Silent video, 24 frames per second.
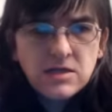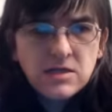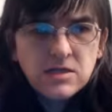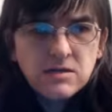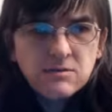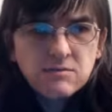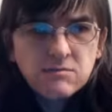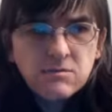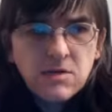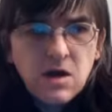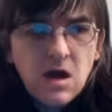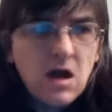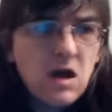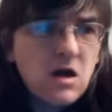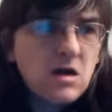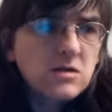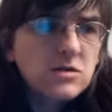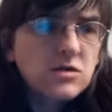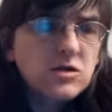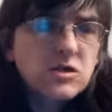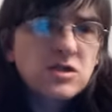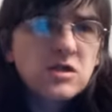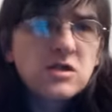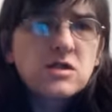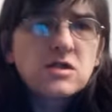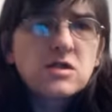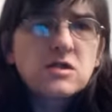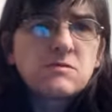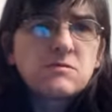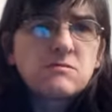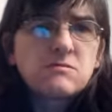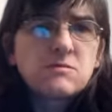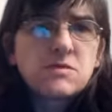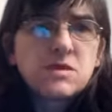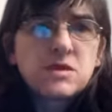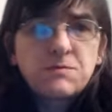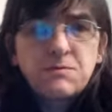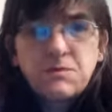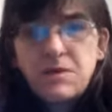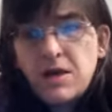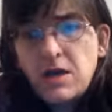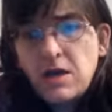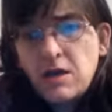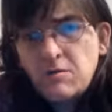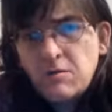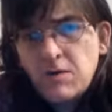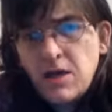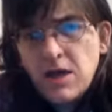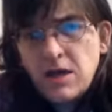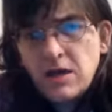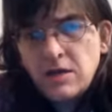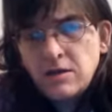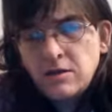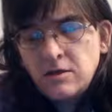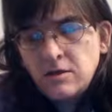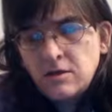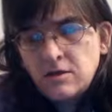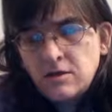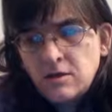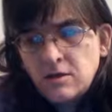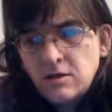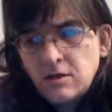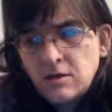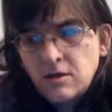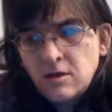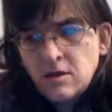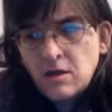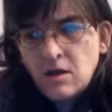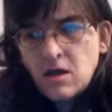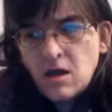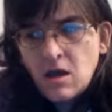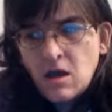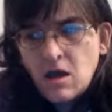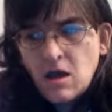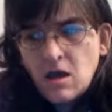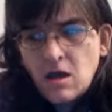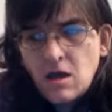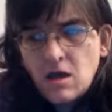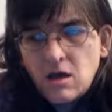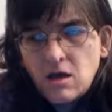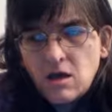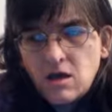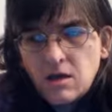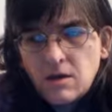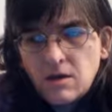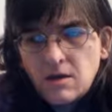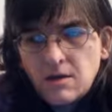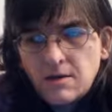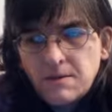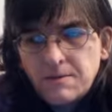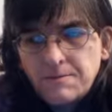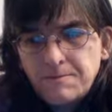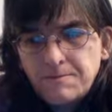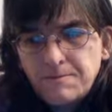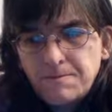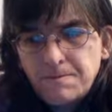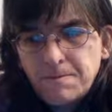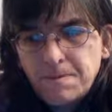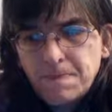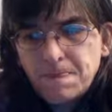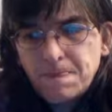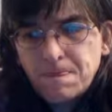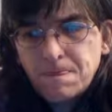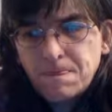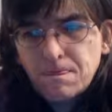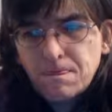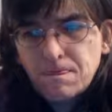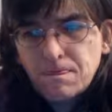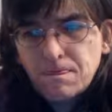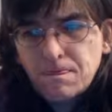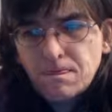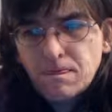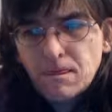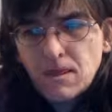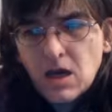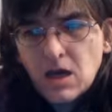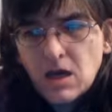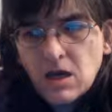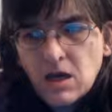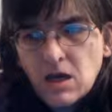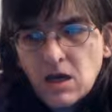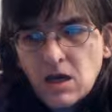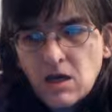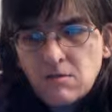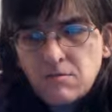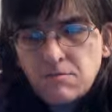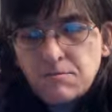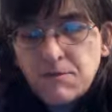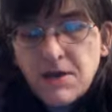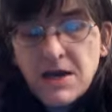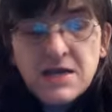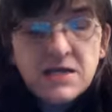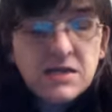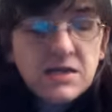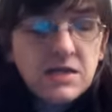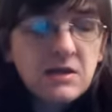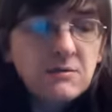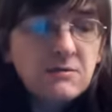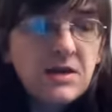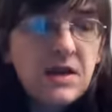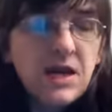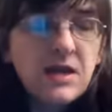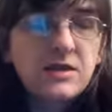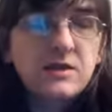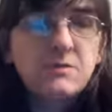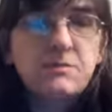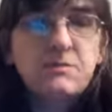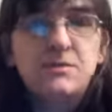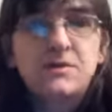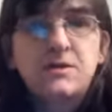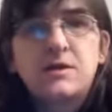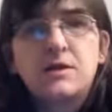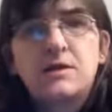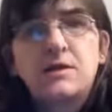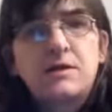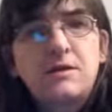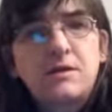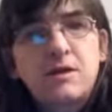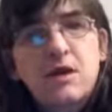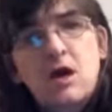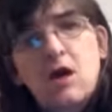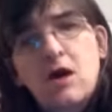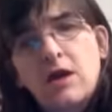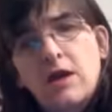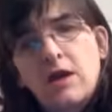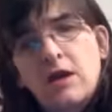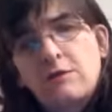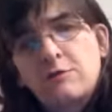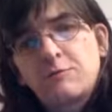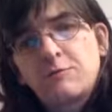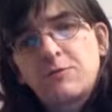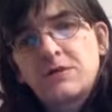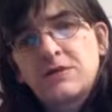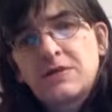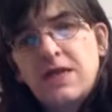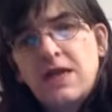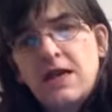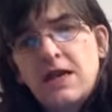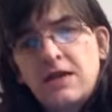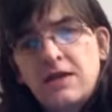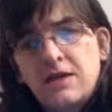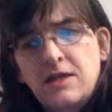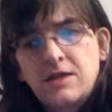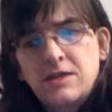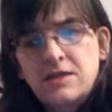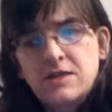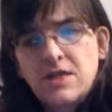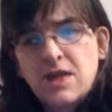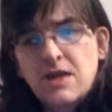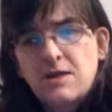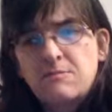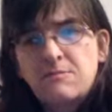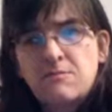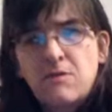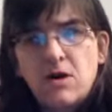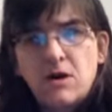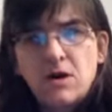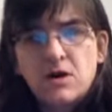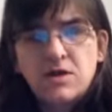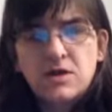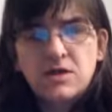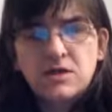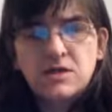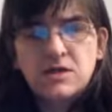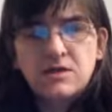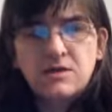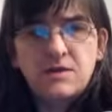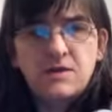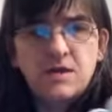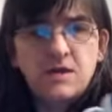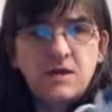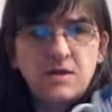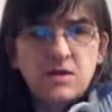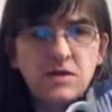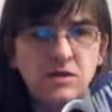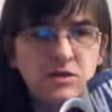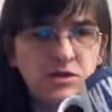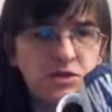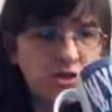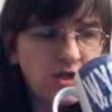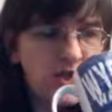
getting the High Elf Battalion set minus the chariot. Oh, Silver Helms I'm getting. He's going to throw in another Griffin on with a Prince